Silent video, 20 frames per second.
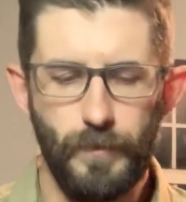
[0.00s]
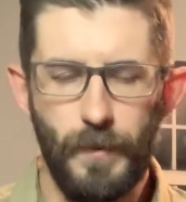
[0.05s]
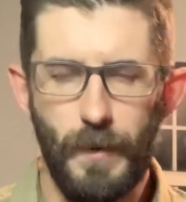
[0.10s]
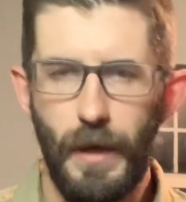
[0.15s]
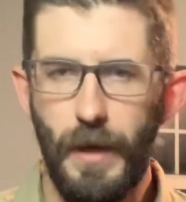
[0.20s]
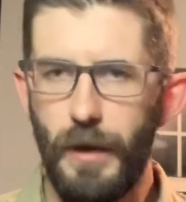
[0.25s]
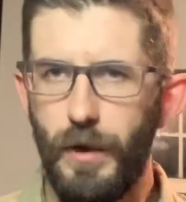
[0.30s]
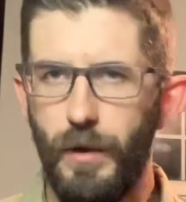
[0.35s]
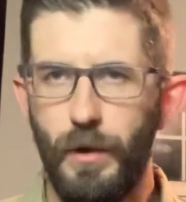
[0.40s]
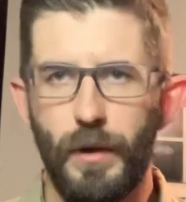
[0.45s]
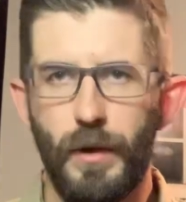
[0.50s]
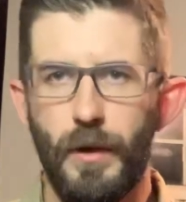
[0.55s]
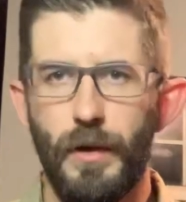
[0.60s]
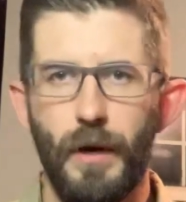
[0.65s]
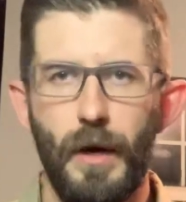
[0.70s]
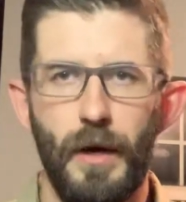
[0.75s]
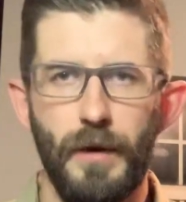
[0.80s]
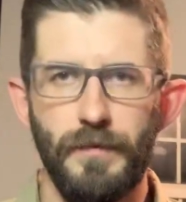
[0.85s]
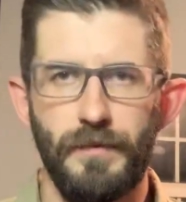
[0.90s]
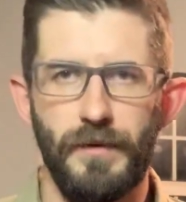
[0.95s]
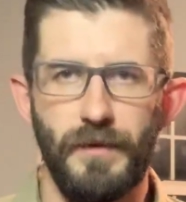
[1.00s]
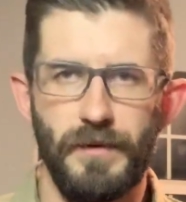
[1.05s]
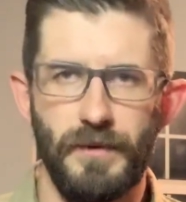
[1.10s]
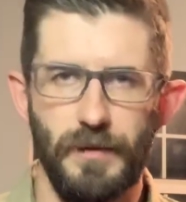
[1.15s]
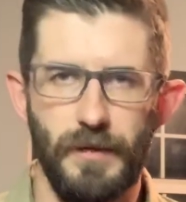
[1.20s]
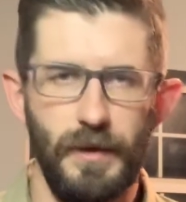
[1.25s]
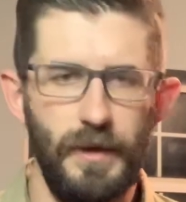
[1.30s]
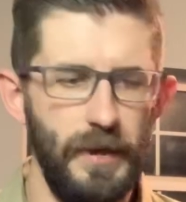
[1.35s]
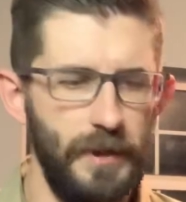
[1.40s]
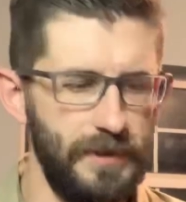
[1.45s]
and you could
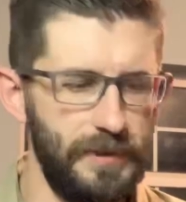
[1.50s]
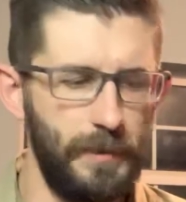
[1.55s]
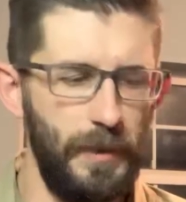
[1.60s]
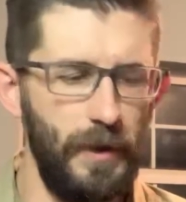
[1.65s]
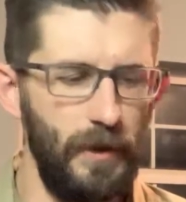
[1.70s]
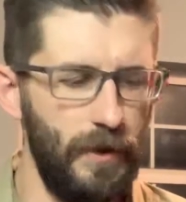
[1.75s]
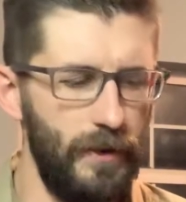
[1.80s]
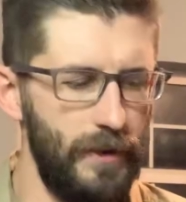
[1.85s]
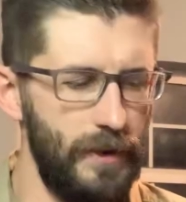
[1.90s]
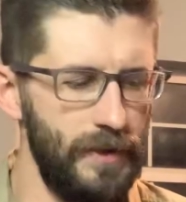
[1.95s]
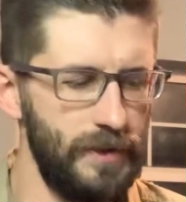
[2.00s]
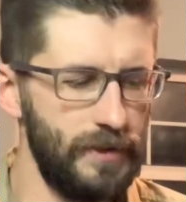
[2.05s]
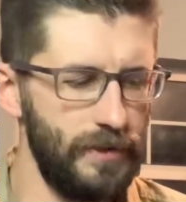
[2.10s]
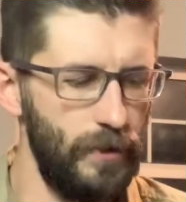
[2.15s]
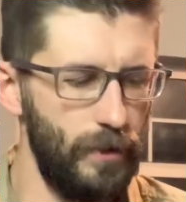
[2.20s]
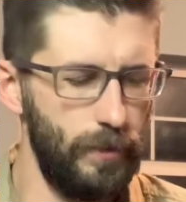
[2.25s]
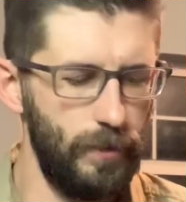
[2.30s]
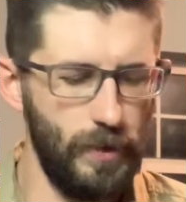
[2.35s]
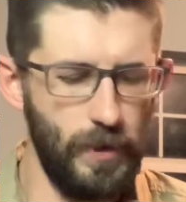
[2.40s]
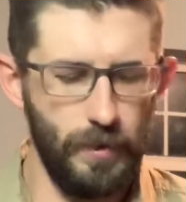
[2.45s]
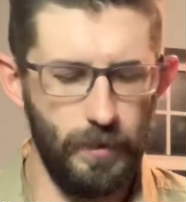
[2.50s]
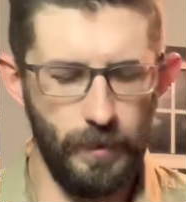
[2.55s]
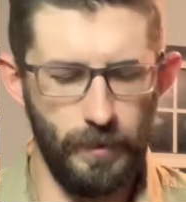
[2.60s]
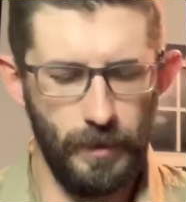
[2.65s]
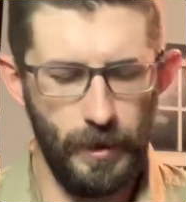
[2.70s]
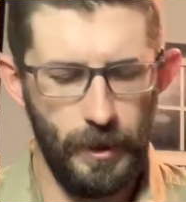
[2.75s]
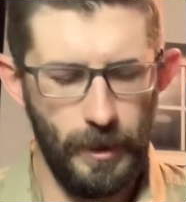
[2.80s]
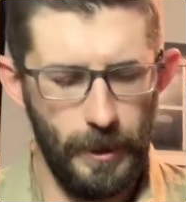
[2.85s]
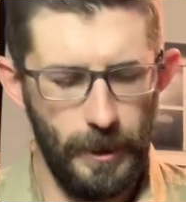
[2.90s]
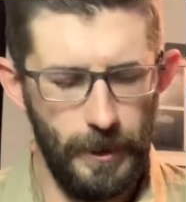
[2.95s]
obviously SBR this, no problem.
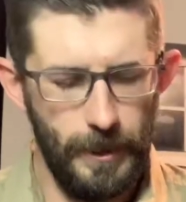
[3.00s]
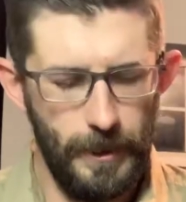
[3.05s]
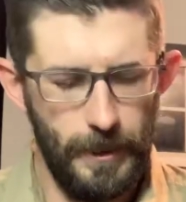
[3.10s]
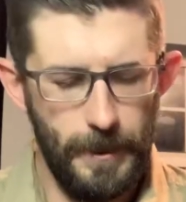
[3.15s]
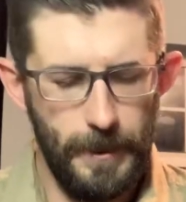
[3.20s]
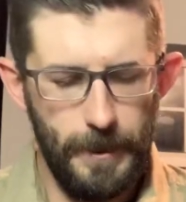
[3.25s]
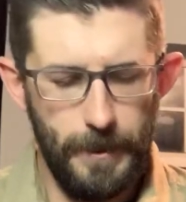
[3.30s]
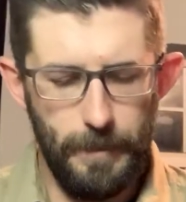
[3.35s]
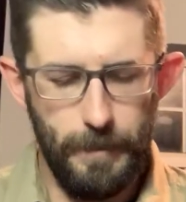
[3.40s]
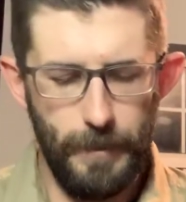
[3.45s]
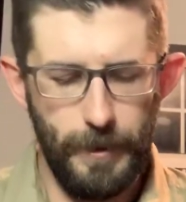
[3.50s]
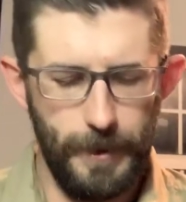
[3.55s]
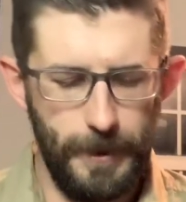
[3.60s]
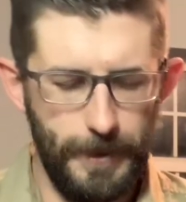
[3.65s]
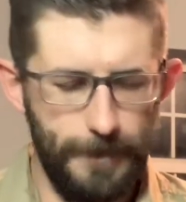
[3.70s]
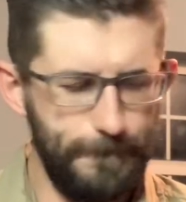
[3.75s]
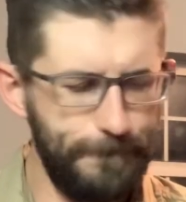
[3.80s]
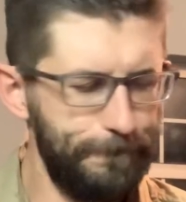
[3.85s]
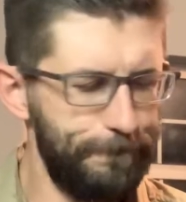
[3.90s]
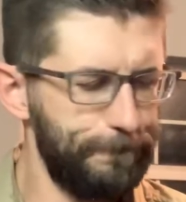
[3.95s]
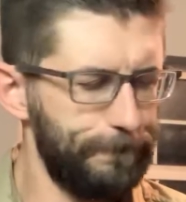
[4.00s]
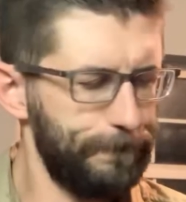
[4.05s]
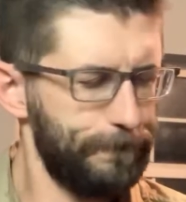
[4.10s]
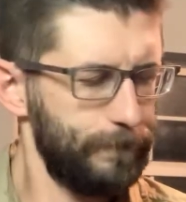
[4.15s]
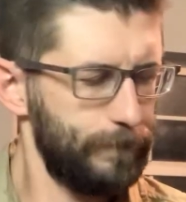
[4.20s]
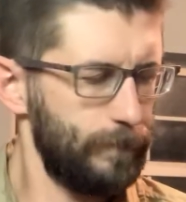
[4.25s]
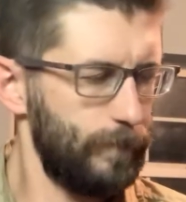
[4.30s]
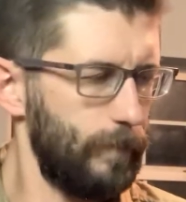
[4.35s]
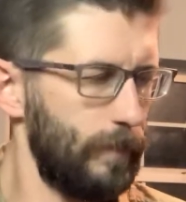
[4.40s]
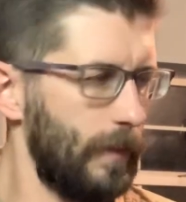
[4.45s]
But
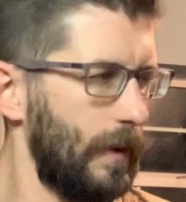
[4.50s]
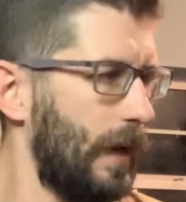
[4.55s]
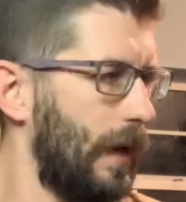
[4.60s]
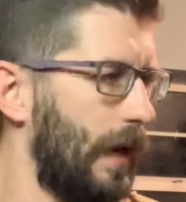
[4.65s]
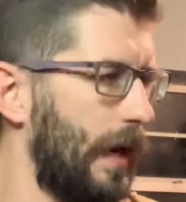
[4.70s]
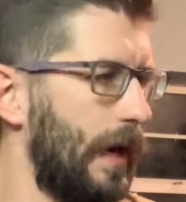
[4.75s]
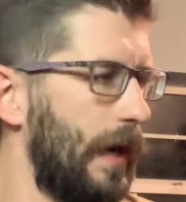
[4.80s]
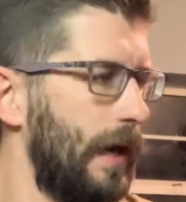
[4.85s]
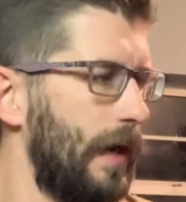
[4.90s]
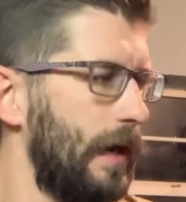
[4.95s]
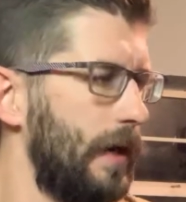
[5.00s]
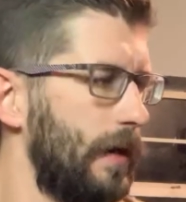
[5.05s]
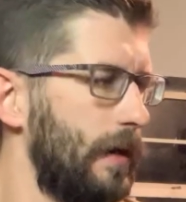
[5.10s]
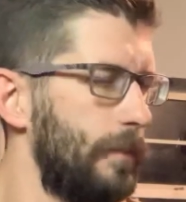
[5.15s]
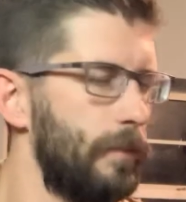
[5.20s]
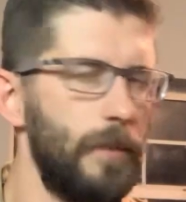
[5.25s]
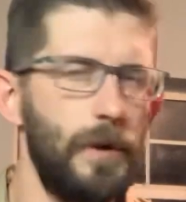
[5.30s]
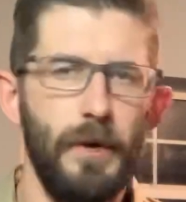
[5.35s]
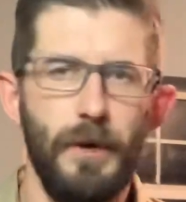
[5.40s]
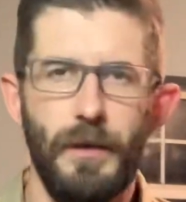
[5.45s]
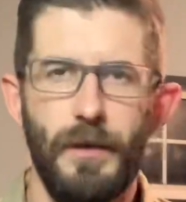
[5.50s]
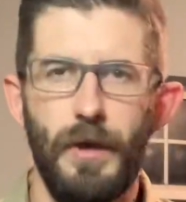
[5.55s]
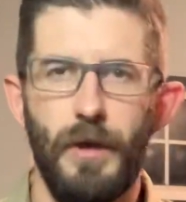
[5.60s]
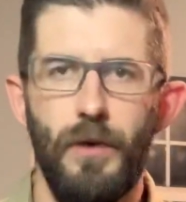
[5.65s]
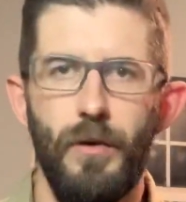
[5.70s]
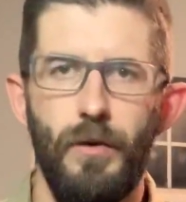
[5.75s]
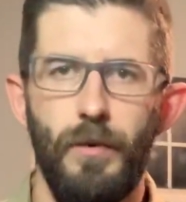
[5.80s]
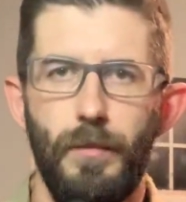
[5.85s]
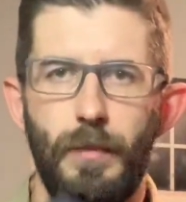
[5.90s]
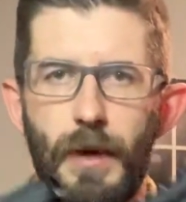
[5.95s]
I am going to tell
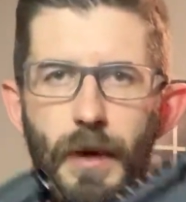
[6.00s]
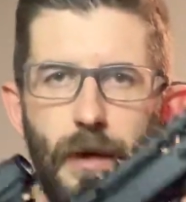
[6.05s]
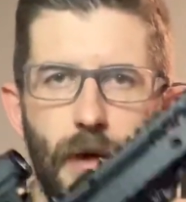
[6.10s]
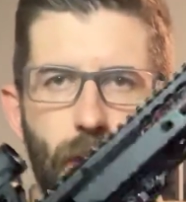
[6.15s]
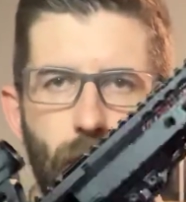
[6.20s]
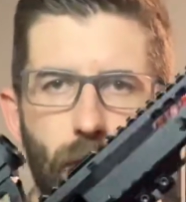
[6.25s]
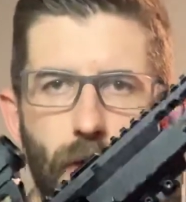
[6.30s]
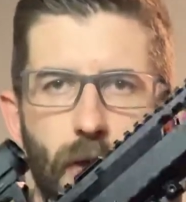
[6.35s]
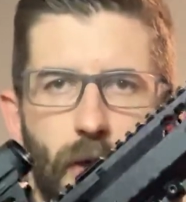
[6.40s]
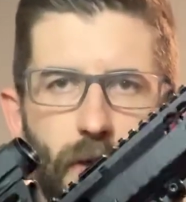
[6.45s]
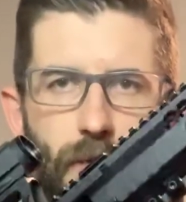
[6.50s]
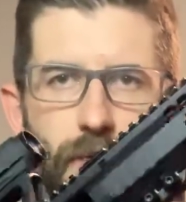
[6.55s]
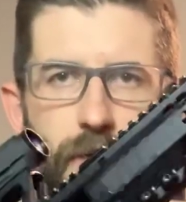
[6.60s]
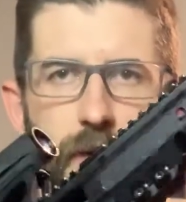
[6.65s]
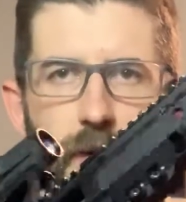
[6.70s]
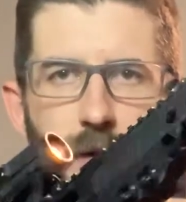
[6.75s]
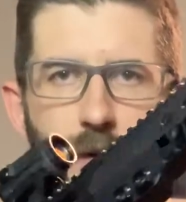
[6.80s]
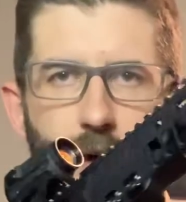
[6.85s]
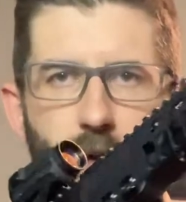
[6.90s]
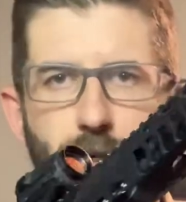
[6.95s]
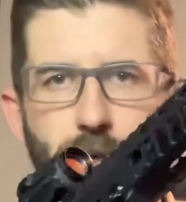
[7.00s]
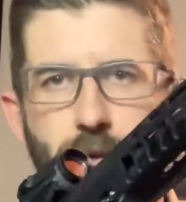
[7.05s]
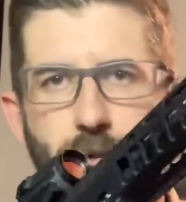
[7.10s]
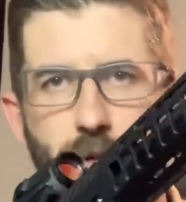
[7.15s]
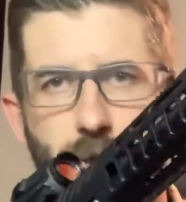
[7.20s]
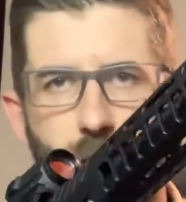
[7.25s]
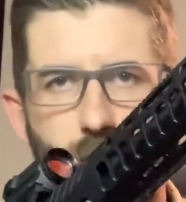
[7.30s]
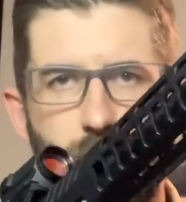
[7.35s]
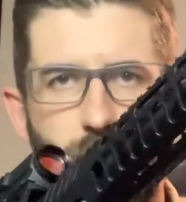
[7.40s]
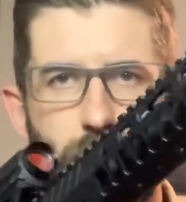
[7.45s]
you my current
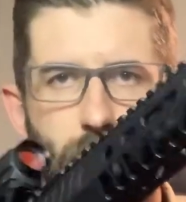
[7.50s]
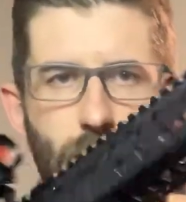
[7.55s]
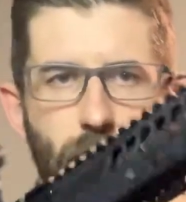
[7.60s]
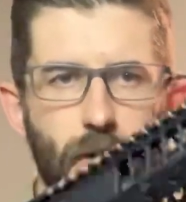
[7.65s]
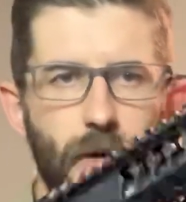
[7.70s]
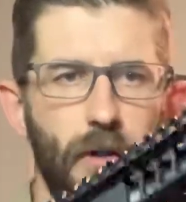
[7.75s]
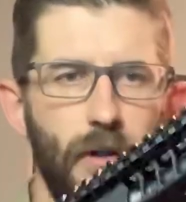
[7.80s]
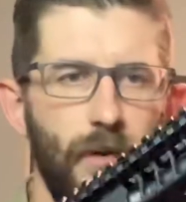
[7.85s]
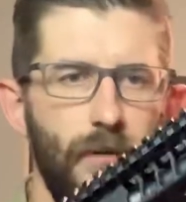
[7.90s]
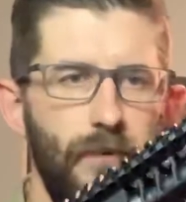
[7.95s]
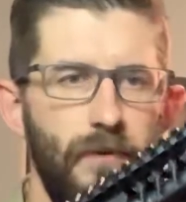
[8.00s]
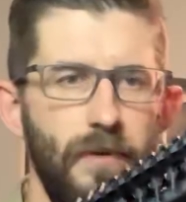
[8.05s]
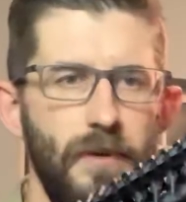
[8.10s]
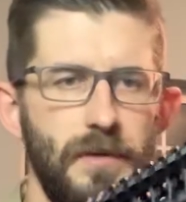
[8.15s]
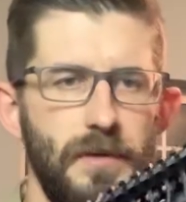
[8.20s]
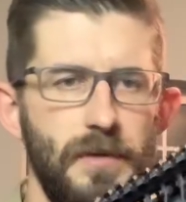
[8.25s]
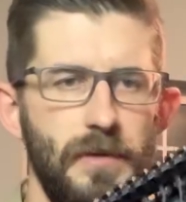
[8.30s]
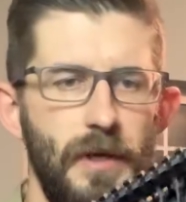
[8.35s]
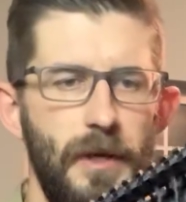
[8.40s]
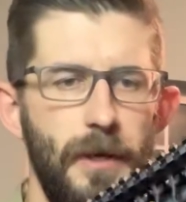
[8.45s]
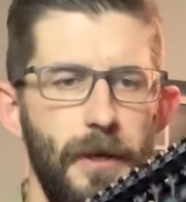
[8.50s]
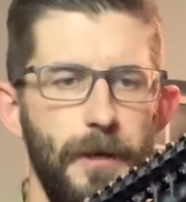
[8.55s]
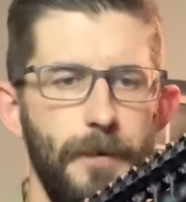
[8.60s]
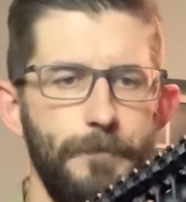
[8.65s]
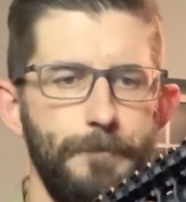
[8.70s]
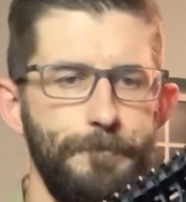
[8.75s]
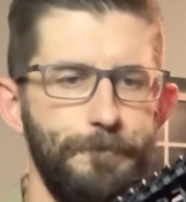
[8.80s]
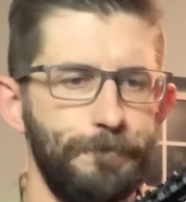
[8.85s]
configuration of this setup